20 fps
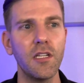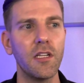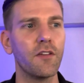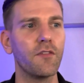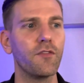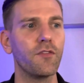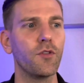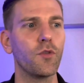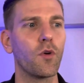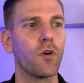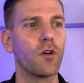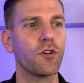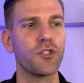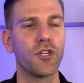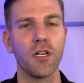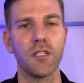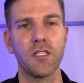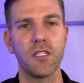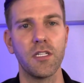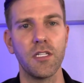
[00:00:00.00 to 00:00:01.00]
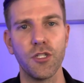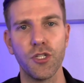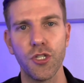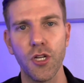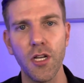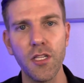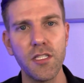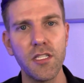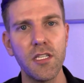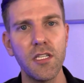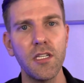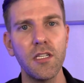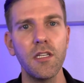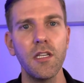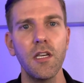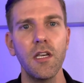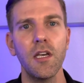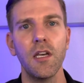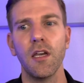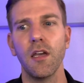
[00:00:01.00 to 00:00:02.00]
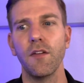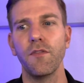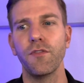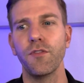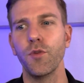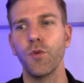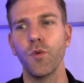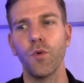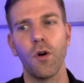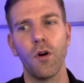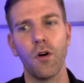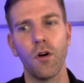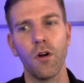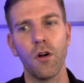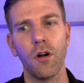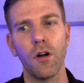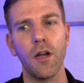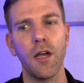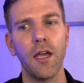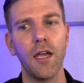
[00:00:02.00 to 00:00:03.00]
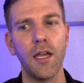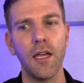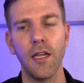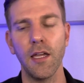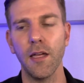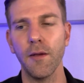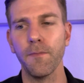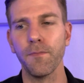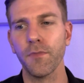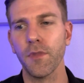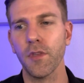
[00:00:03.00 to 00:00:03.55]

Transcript: if you are Johnson & Johnson, if you are a